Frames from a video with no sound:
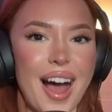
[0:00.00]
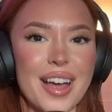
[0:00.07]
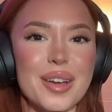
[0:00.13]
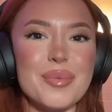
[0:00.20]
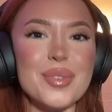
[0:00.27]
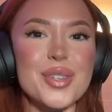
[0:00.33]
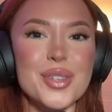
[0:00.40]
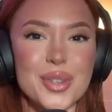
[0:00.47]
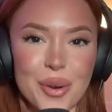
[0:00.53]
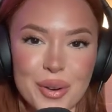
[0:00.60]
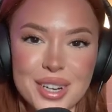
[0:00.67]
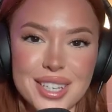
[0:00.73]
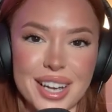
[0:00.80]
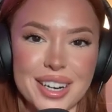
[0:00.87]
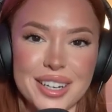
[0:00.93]
I am
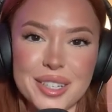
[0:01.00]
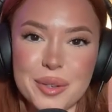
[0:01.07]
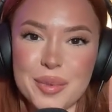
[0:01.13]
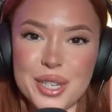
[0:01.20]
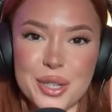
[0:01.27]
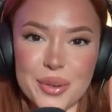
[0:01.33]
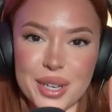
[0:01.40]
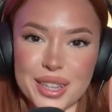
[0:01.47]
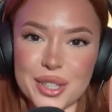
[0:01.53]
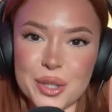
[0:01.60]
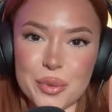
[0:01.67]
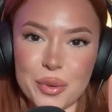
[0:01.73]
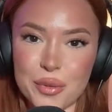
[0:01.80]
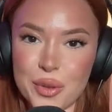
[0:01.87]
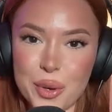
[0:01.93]
so excited to be doing
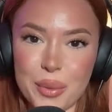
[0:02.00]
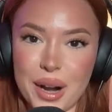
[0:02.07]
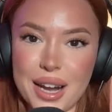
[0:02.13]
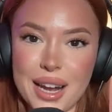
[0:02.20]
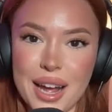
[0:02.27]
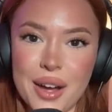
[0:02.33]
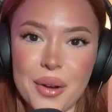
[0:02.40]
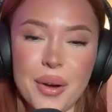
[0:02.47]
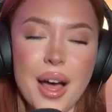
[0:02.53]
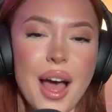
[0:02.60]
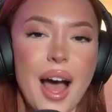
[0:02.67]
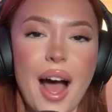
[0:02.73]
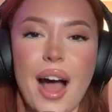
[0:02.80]
this review right now.